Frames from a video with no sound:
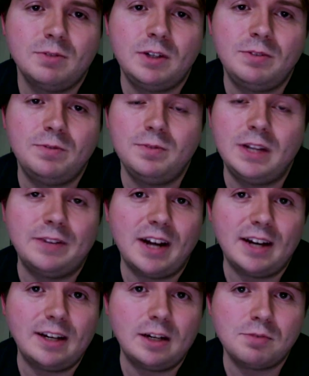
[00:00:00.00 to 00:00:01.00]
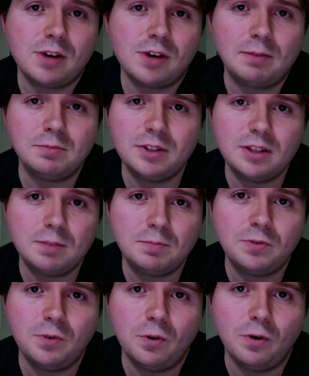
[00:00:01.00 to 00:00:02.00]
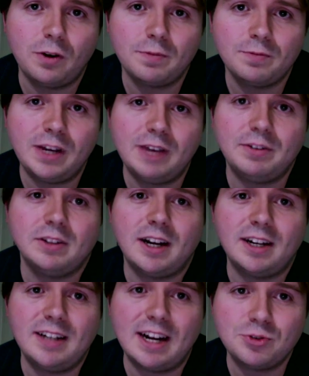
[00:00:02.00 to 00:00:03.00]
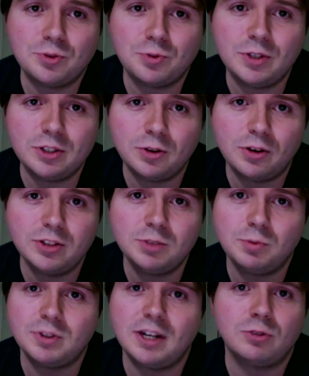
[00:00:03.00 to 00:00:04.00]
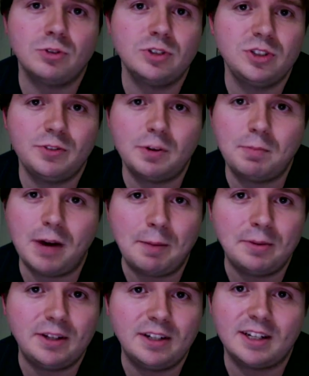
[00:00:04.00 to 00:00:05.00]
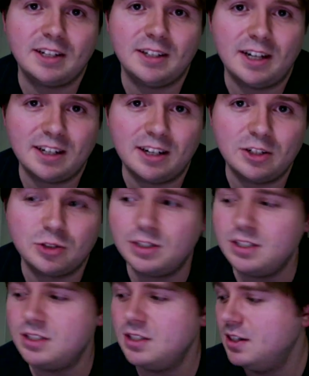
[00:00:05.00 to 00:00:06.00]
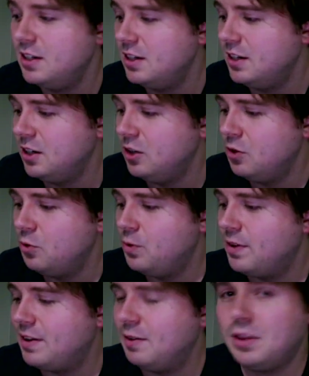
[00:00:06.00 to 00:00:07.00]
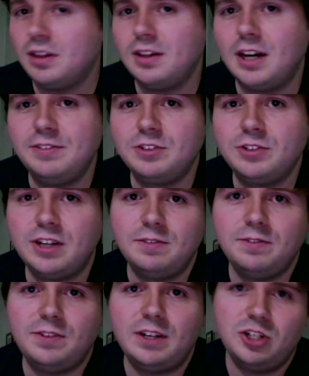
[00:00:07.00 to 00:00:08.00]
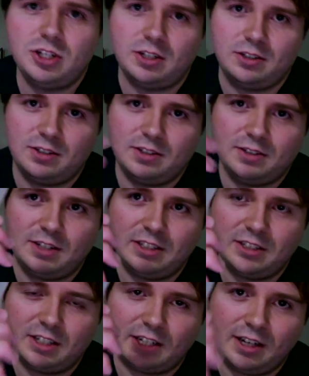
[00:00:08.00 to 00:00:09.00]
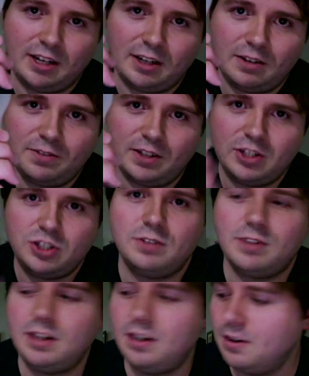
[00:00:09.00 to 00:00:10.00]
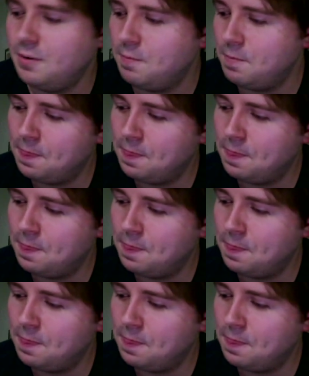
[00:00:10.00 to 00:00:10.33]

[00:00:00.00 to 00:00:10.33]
We've never had any problem with it before. We have a lot of natural resources. We're not grossly overpopulated like a lot of countries. We come with a lot of great inventions. That's a Canadian invention right here.